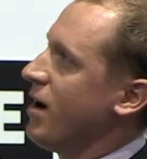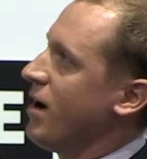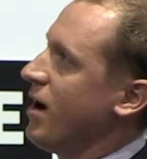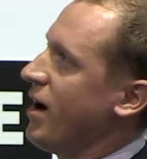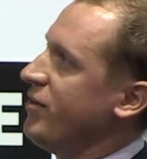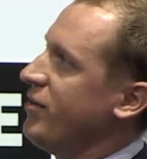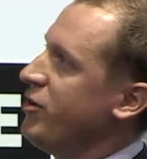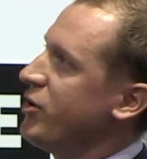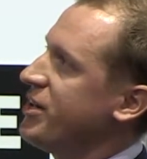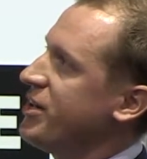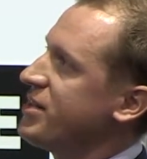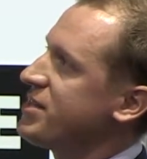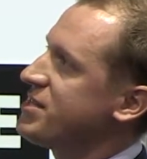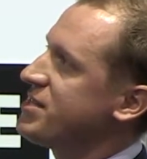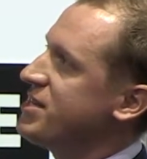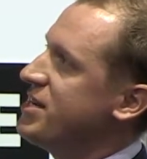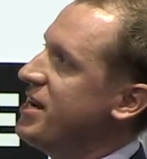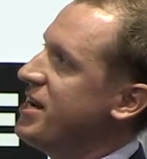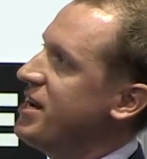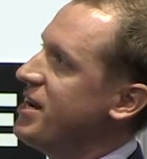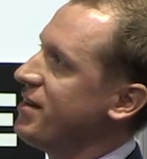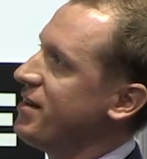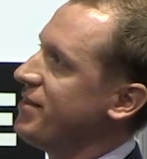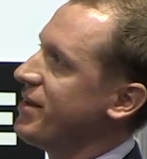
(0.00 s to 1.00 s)
And you can
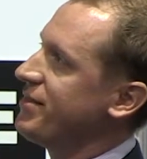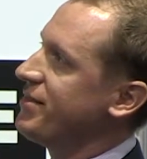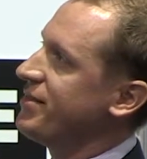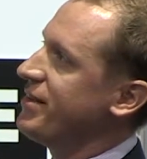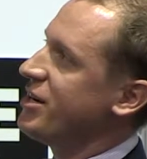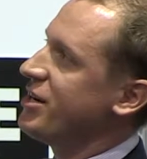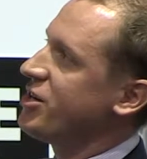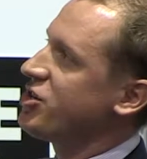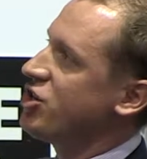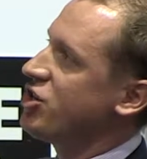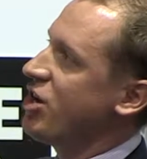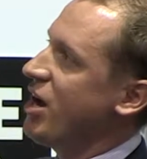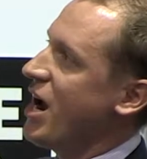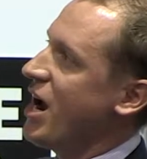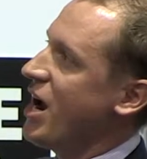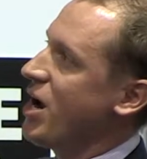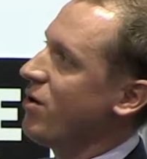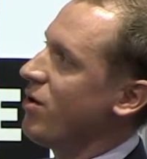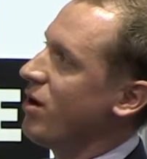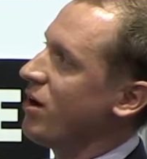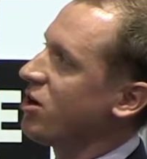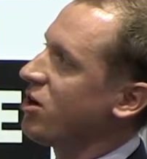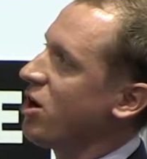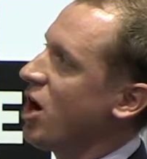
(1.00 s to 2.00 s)
see that they
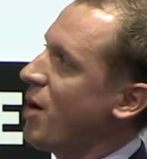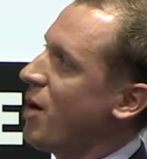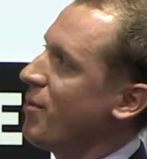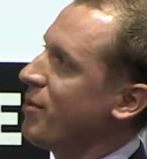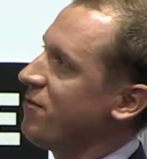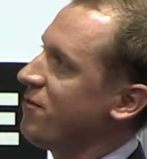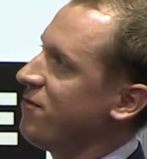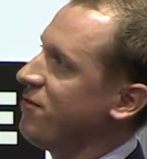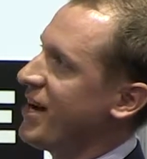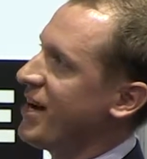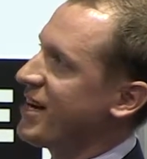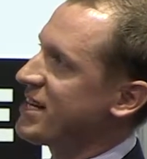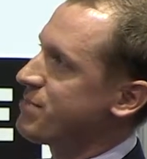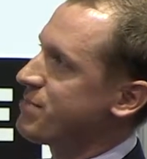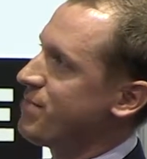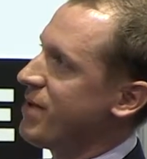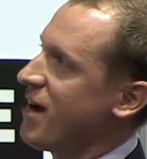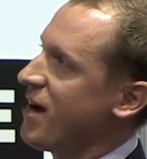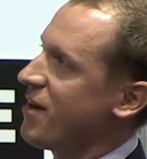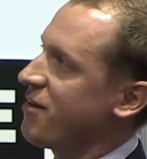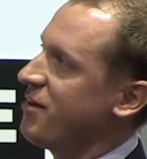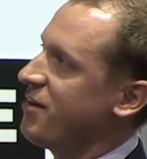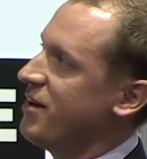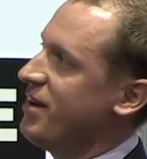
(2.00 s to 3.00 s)
share a common flux
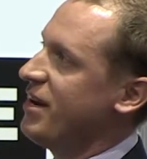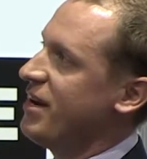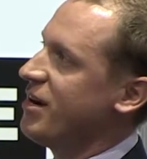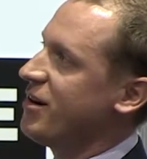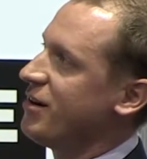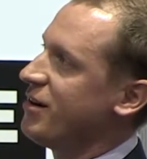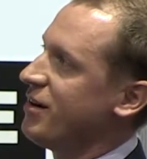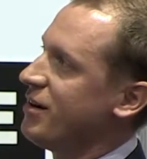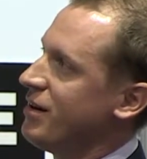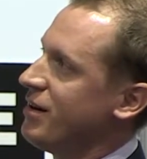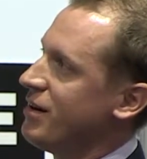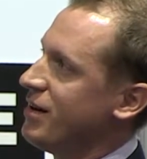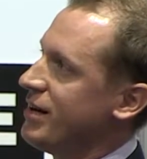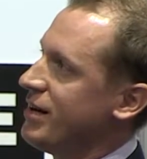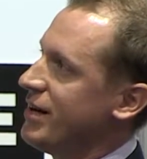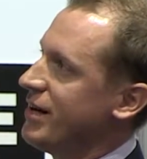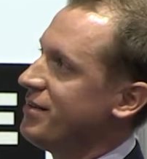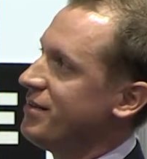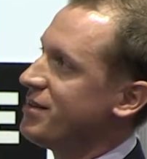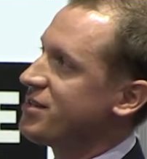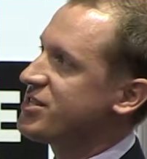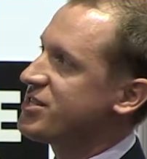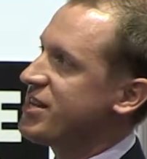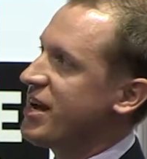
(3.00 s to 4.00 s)
path here
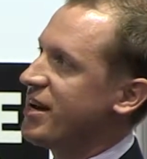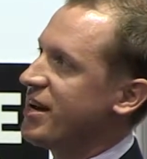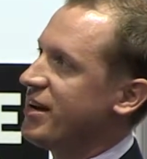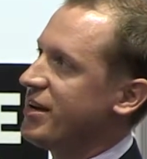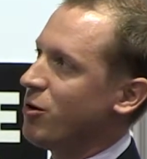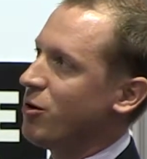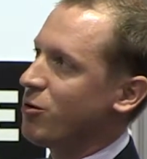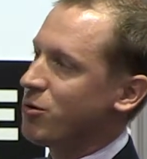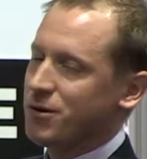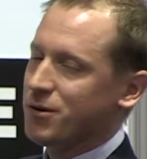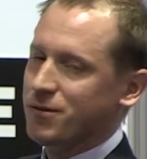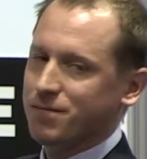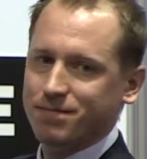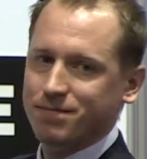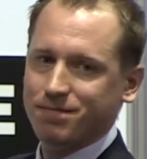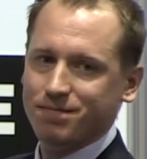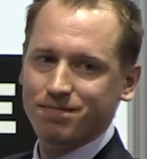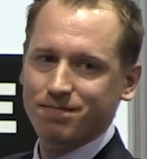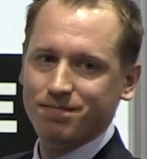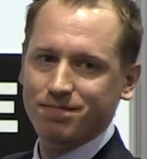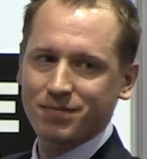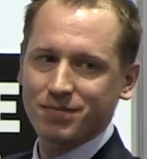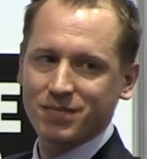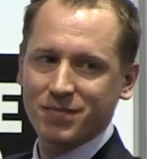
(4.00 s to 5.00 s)
in the stator yoke.
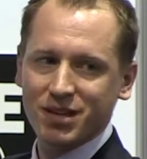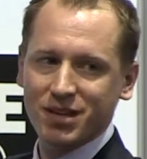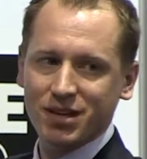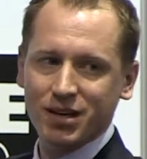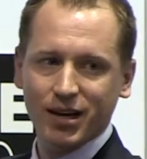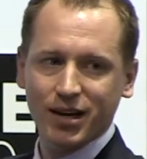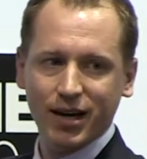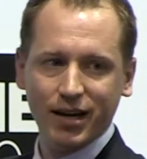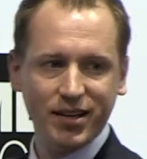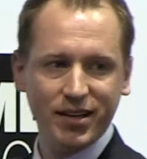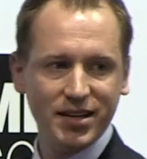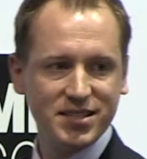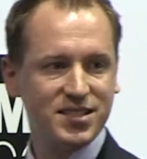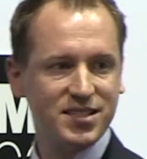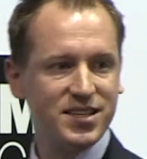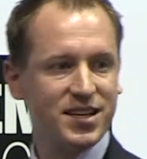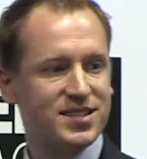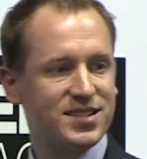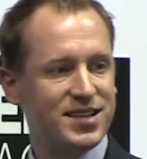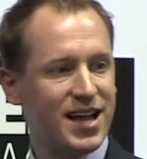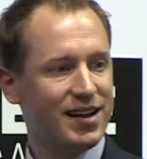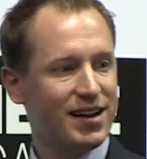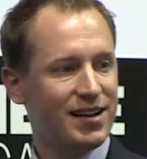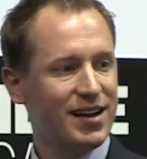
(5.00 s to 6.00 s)
And this is
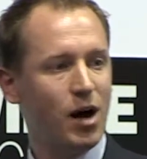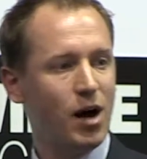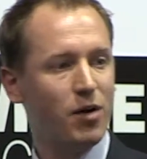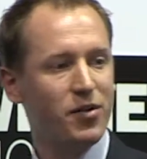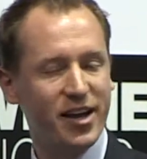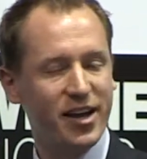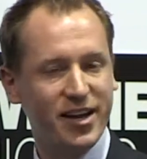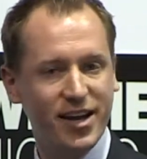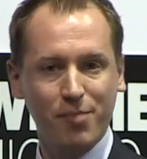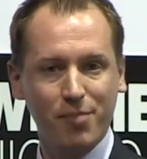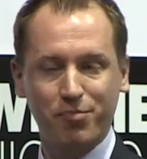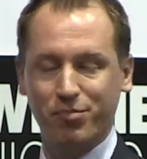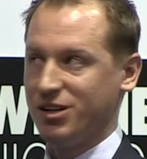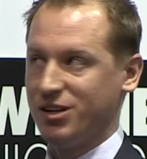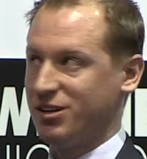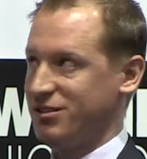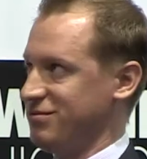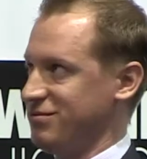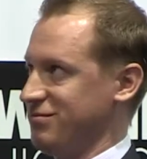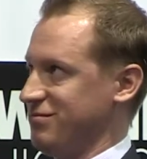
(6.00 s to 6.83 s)
exactly how they couple.